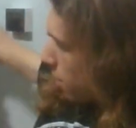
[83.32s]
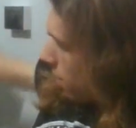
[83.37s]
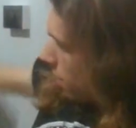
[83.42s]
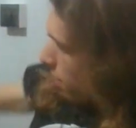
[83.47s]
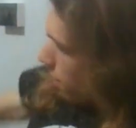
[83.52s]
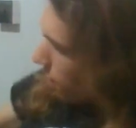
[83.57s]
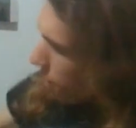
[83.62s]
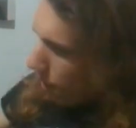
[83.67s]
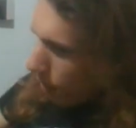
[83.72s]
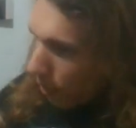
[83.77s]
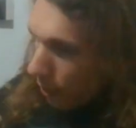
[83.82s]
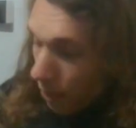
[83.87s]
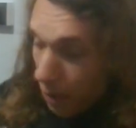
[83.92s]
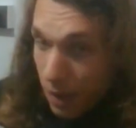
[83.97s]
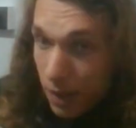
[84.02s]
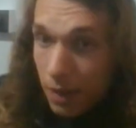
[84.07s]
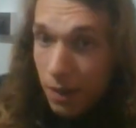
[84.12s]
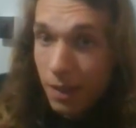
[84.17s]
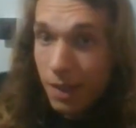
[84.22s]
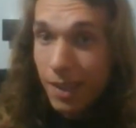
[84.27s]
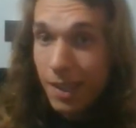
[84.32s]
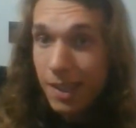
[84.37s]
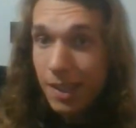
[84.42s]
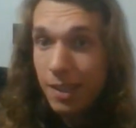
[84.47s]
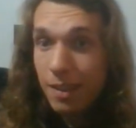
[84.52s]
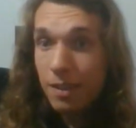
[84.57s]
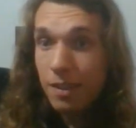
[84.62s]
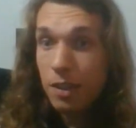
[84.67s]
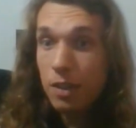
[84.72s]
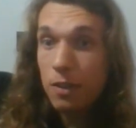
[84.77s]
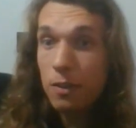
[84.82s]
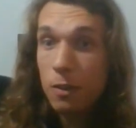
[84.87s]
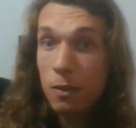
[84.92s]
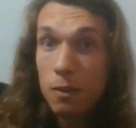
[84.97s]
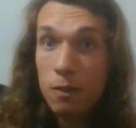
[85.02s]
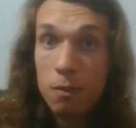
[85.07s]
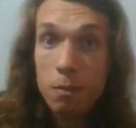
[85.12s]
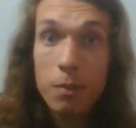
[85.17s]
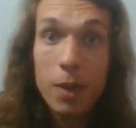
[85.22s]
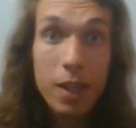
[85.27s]
So this is the result
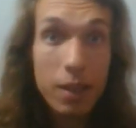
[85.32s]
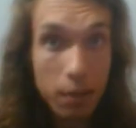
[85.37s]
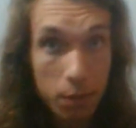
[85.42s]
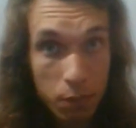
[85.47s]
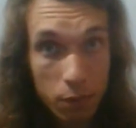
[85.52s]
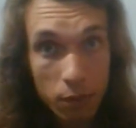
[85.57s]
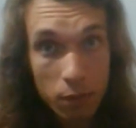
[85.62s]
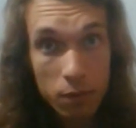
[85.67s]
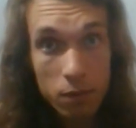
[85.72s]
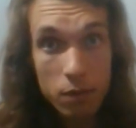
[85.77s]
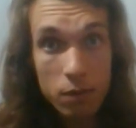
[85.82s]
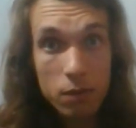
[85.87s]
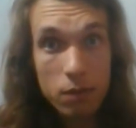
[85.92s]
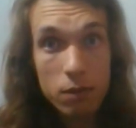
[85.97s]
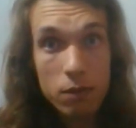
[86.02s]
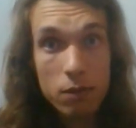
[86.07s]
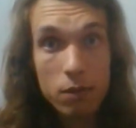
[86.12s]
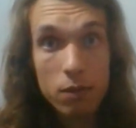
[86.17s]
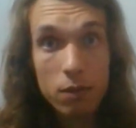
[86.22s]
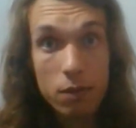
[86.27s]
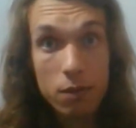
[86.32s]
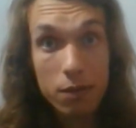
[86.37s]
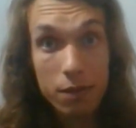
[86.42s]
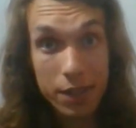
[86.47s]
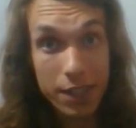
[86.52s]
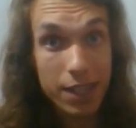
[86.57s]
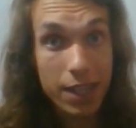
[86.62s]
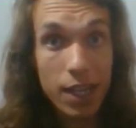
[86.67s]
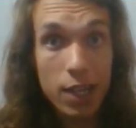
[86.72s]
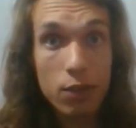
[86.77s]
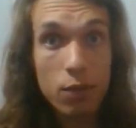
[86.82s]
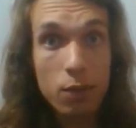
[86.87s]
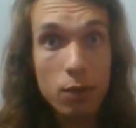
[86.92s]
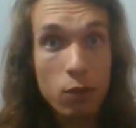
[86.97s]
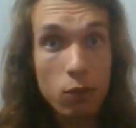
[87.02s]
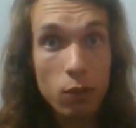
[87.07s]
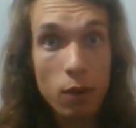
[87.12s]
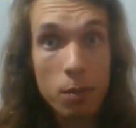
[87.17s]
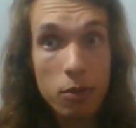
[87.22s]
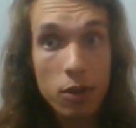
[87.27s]
of multiple rewrites of this
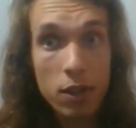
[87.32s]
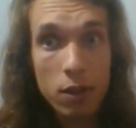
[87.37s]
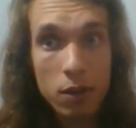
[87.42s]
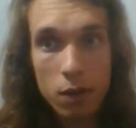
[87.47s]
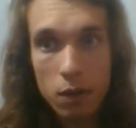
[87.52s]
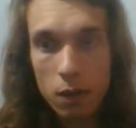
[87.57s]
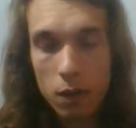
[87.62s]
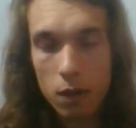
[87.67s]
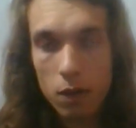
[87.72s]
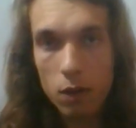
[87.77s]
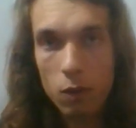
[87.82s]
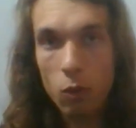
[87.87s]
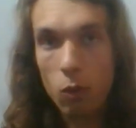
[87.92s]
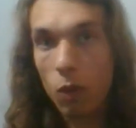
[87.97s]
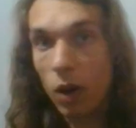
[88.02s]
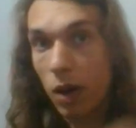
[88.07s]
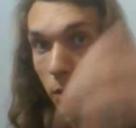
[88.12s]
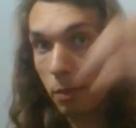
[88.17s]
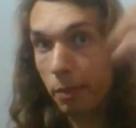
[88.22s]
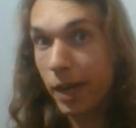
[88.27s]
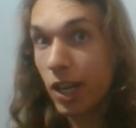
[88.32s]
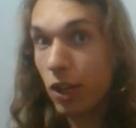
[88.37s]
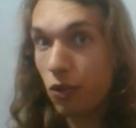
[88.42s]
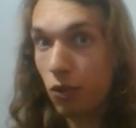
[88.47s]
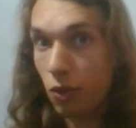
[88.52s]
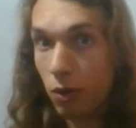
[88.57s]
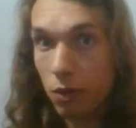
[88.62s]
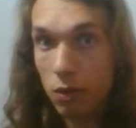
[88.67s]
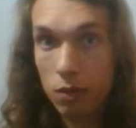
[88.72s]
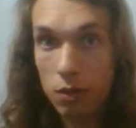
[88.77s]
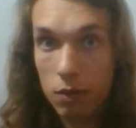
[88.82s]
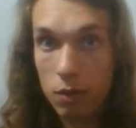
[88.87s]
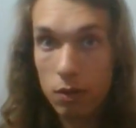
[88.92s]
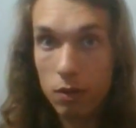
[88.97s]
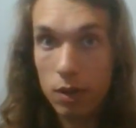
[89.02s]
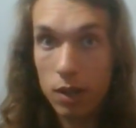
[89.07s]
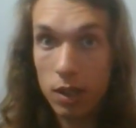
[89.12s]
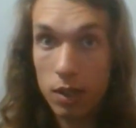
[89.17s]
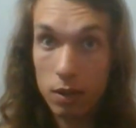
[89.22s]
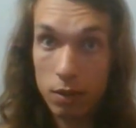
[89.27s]
website, one major,
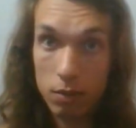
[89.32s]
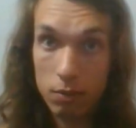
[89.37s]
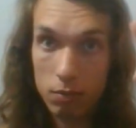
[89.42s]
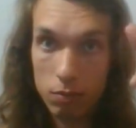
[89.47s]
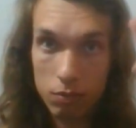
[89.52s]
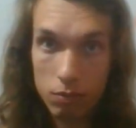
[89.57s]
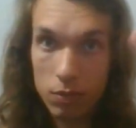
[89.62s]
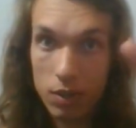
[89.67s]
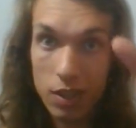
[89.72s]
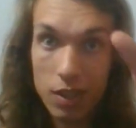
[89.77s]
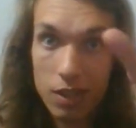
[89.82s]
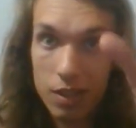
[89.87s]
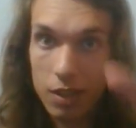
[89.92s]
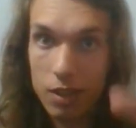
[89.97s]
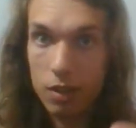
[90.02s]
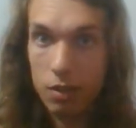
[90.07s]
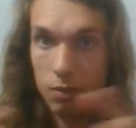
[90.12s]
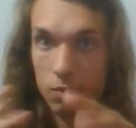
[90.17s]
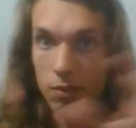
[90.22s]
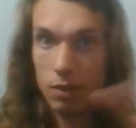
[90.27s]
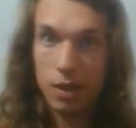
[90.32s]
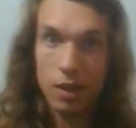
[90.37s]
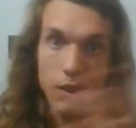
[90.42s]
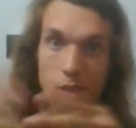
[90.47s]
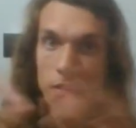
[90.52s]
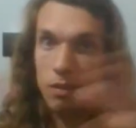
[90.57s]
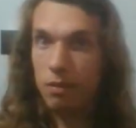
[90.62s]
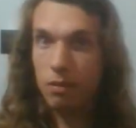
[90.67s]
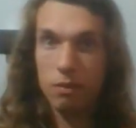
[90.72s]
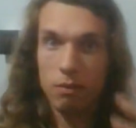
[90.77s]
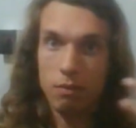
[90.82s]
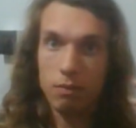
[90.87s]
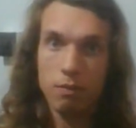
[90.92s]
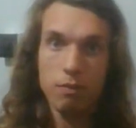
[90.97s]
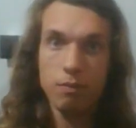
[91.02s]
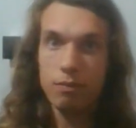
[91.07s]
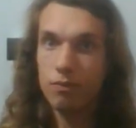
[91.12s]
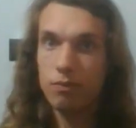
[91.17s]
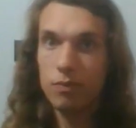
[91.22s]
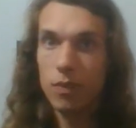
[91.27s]
and in it, like,
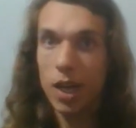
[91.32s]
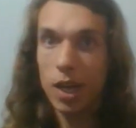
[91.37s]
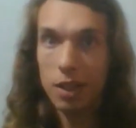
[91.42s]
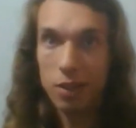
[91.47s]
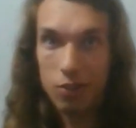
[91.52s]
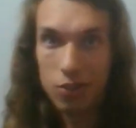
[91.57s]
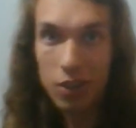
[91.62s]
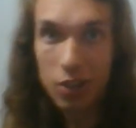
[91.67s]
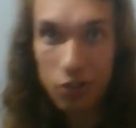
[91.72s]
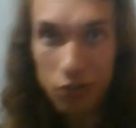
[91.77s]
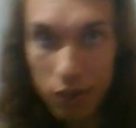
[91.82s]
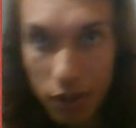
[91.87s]
I changed a